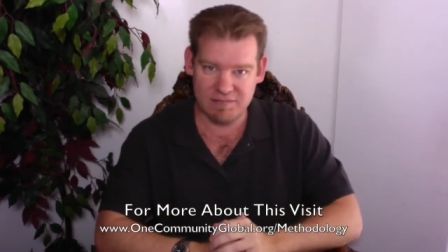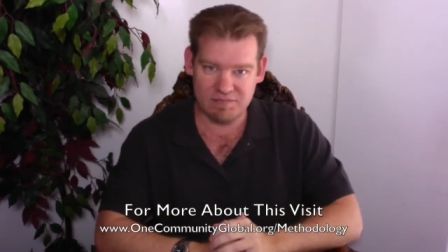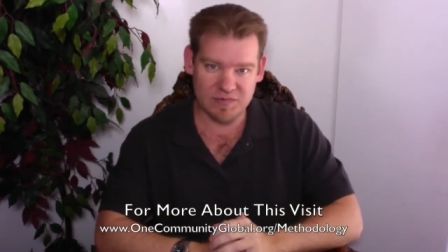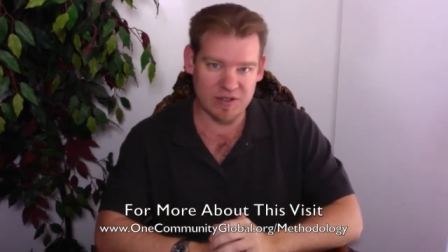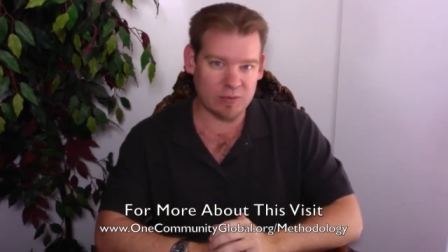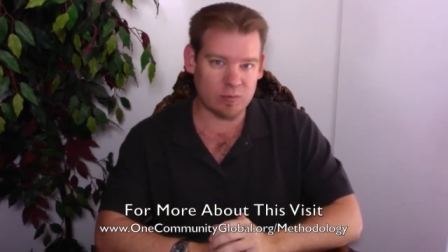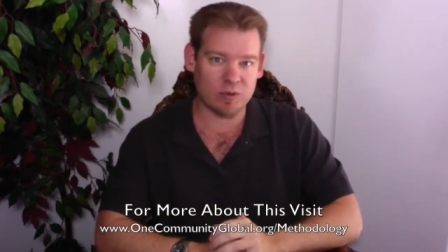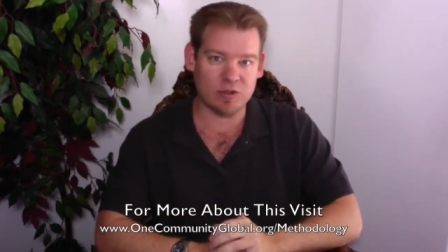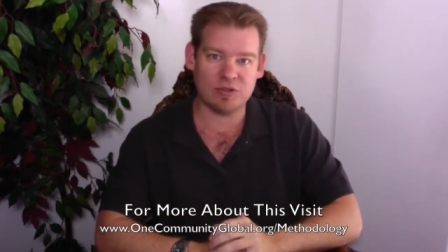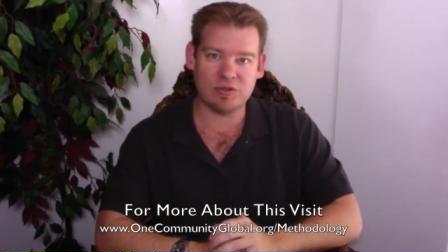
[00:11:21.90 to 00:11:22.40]

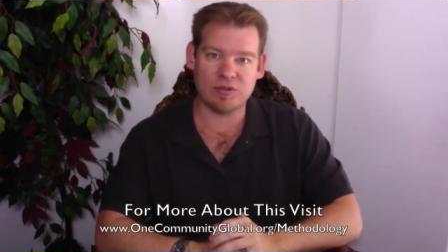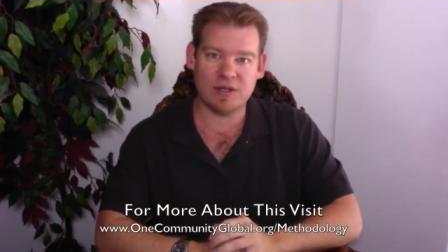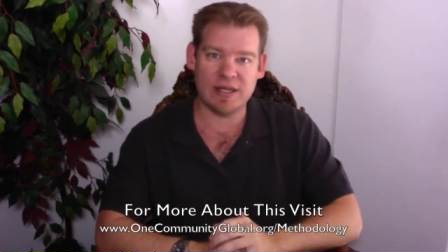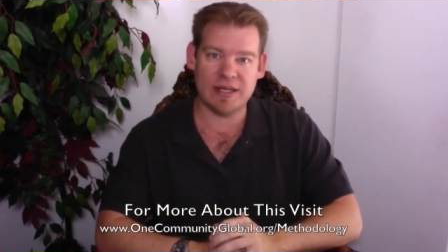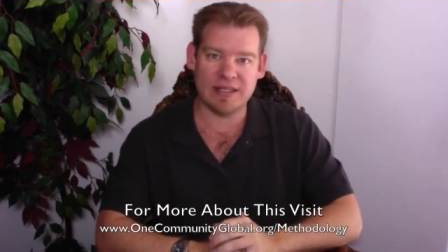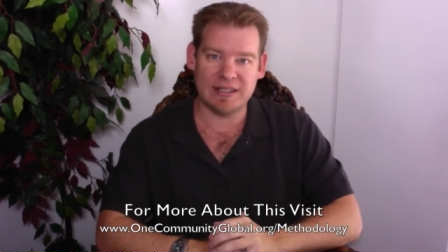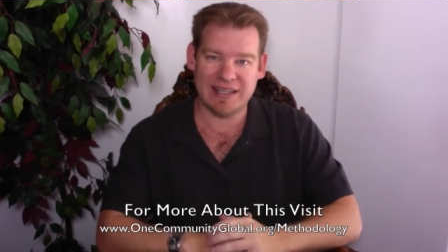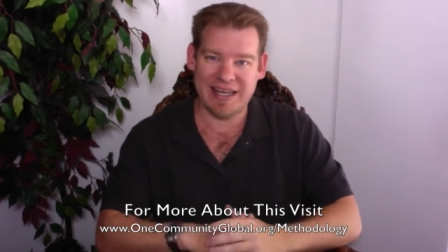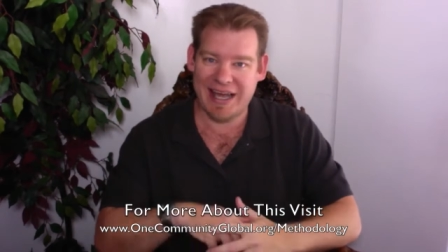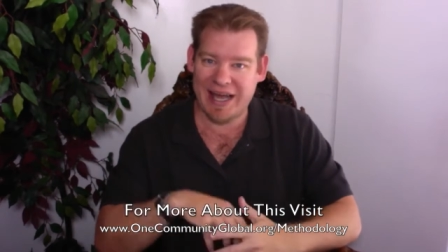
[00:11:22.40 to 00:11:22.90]
that we're
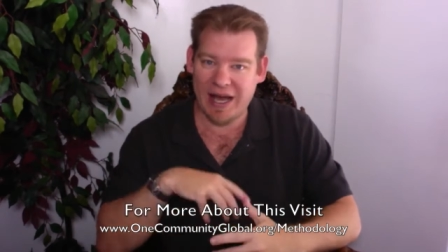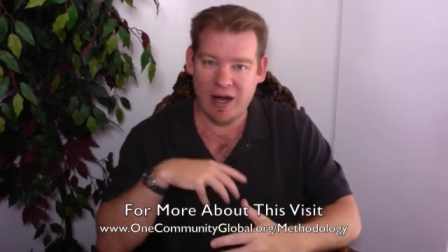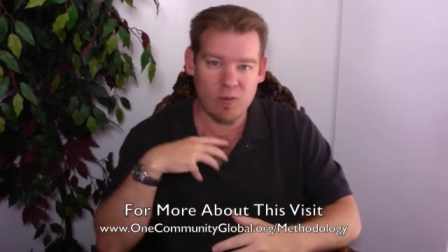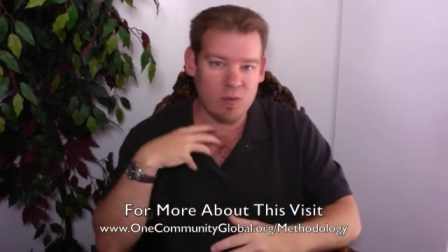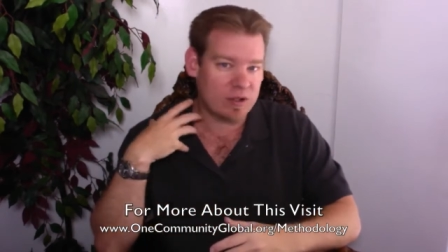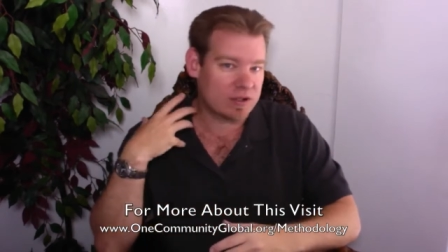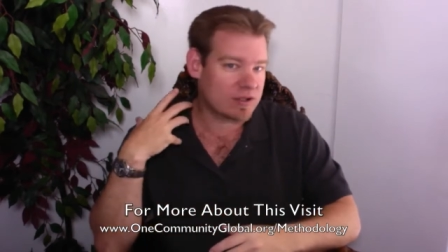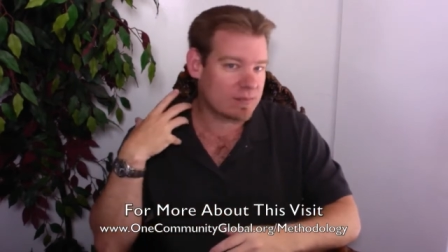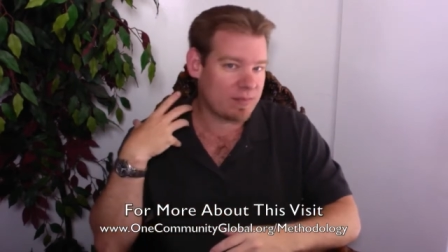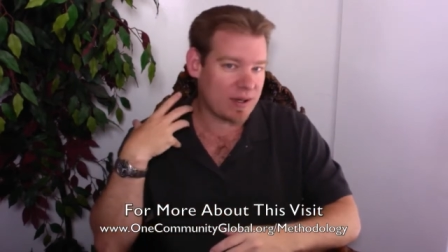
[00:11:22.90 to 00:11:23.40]
creating, how
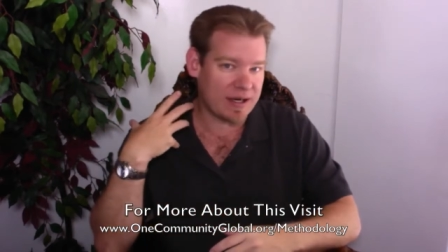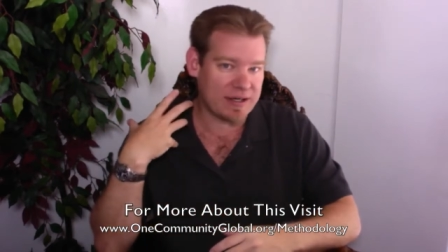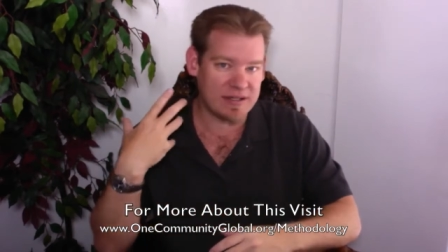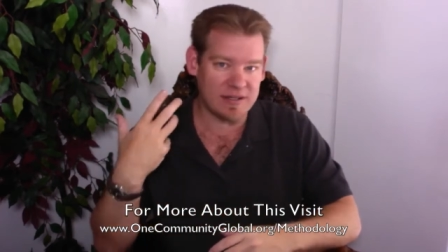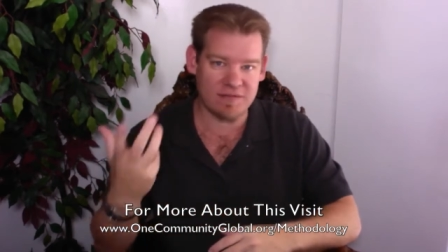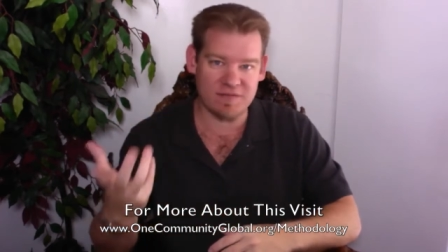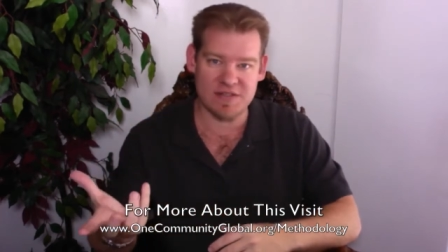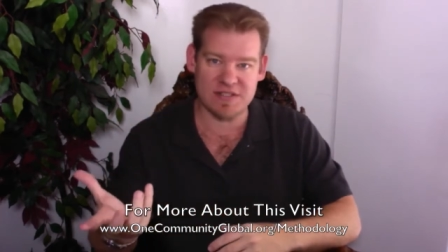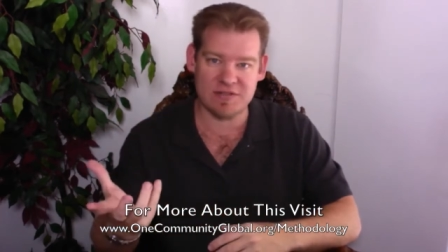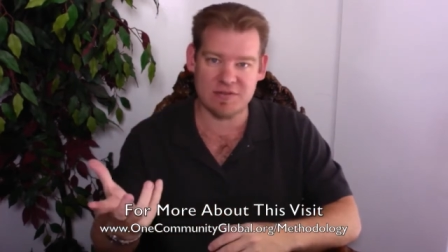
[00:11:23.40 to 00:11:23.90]
we're combining the
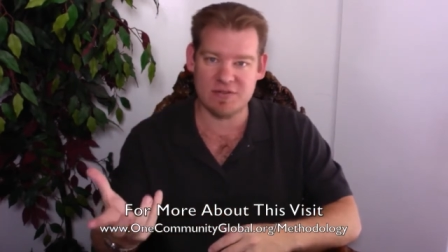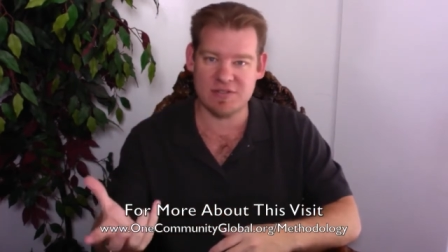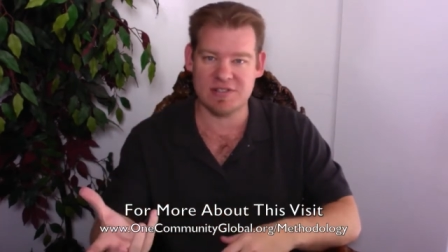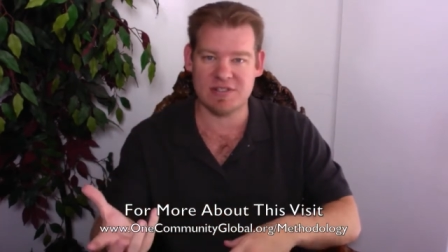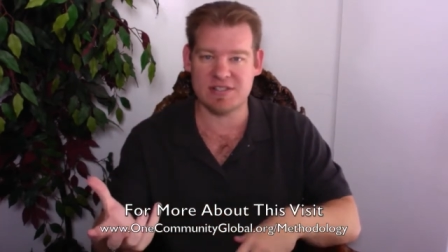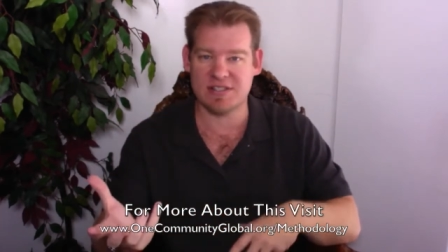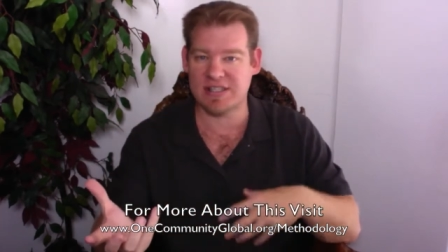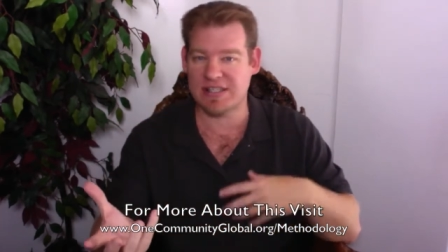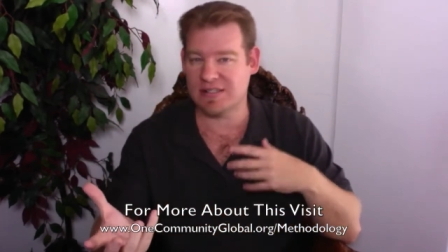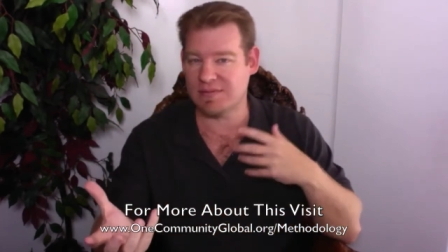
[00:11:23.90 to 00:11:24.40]
physical
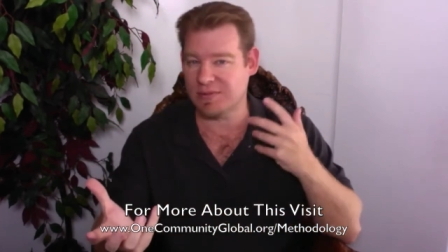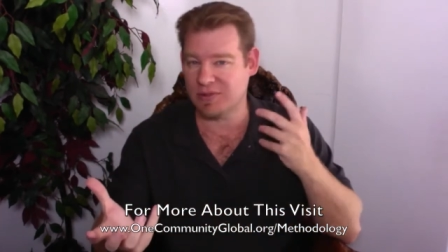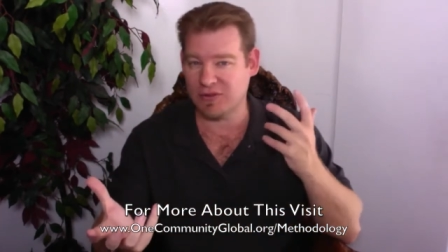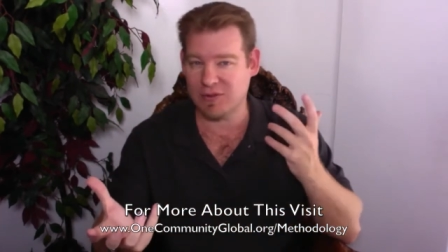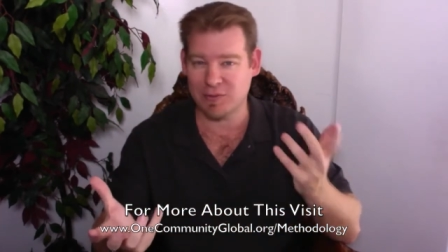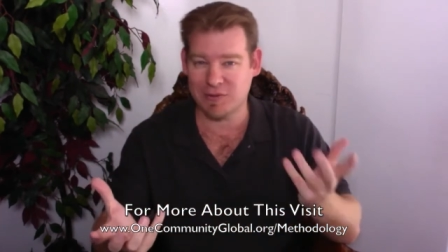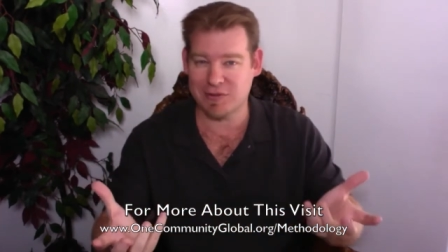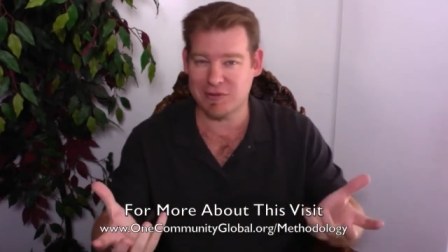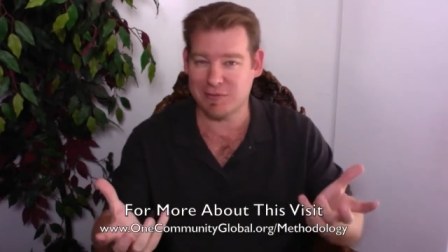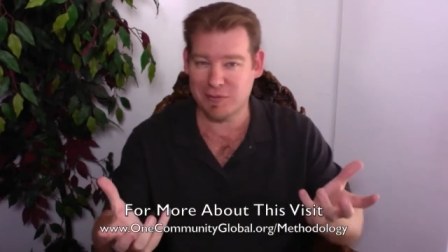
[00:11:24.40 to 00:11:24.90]
sustainability
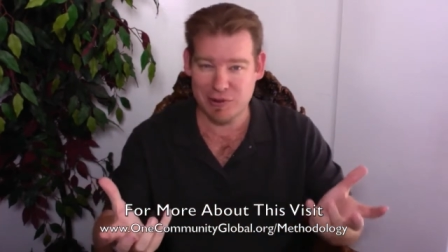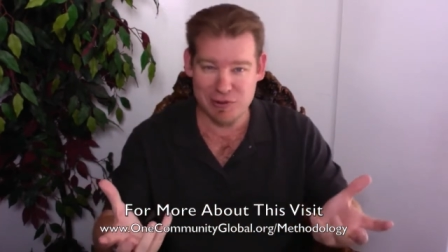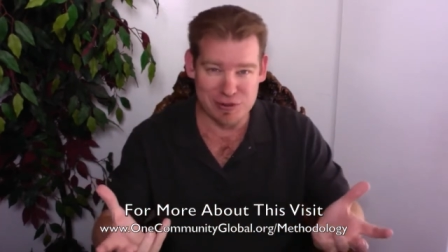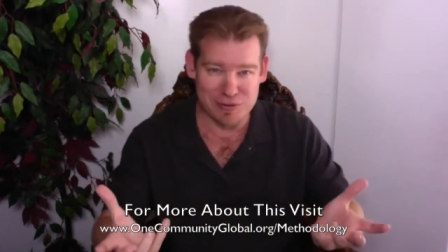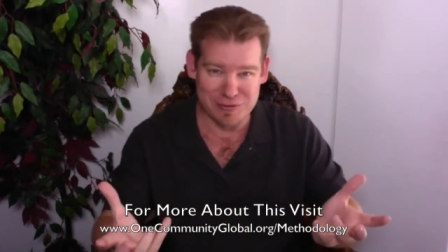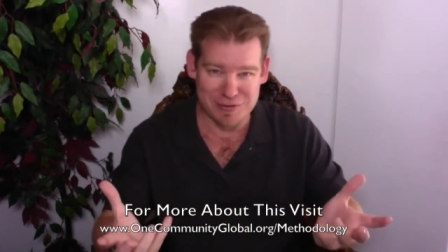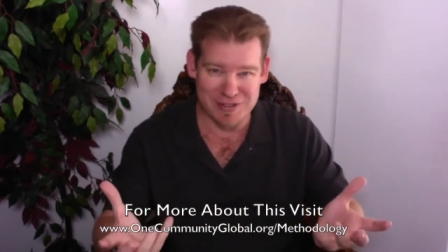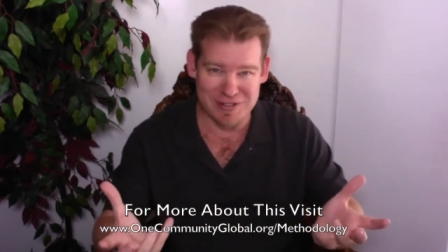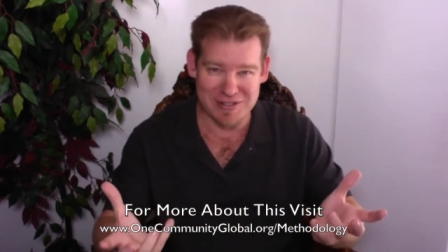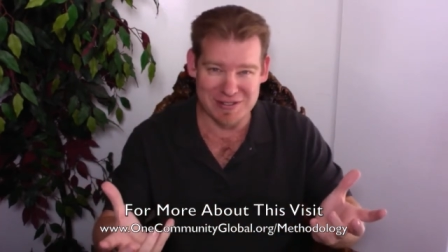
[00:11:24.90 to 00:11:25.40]
with the
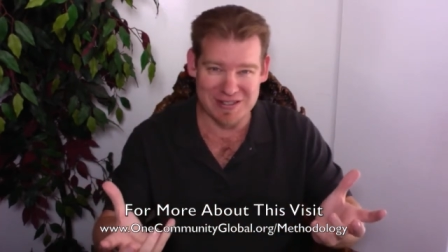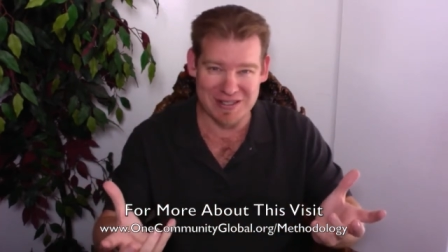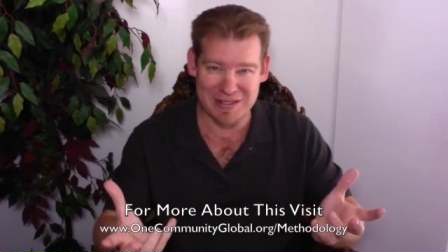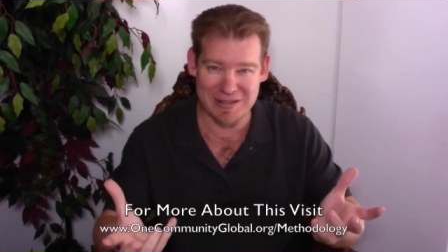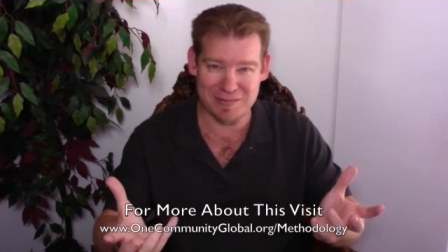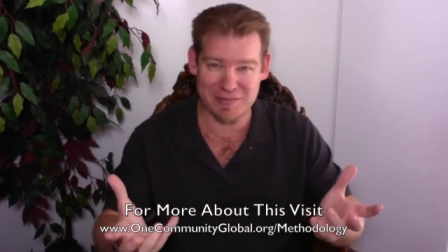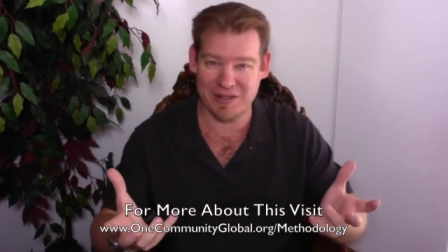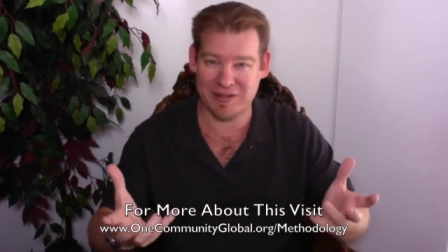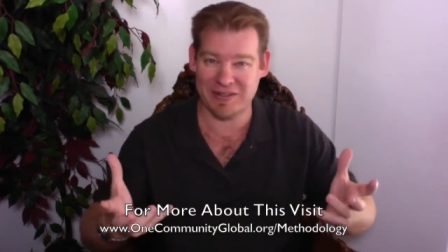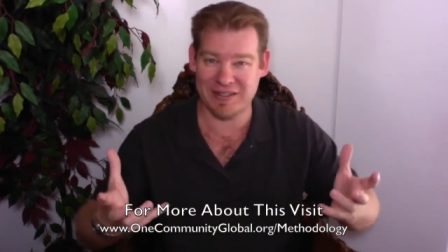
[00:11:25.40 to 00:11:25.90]
emotional
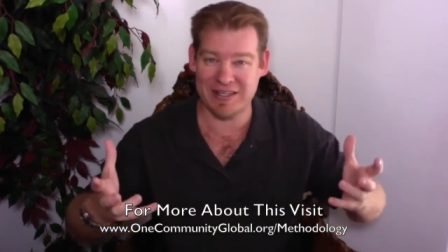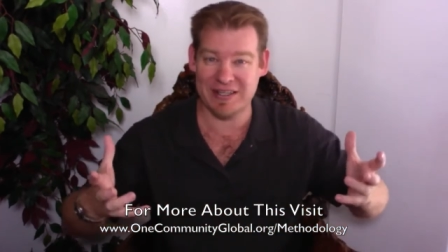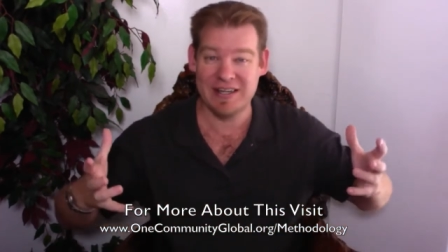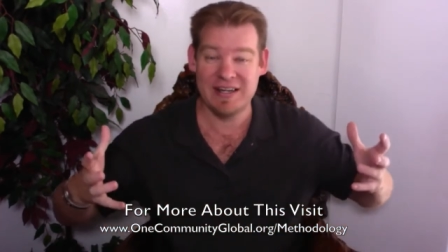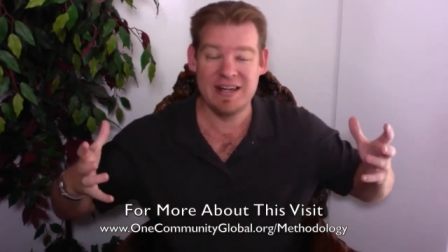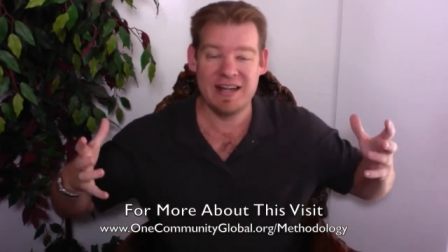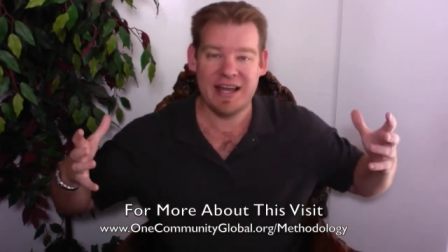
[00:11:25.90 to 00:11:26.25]
sustainability,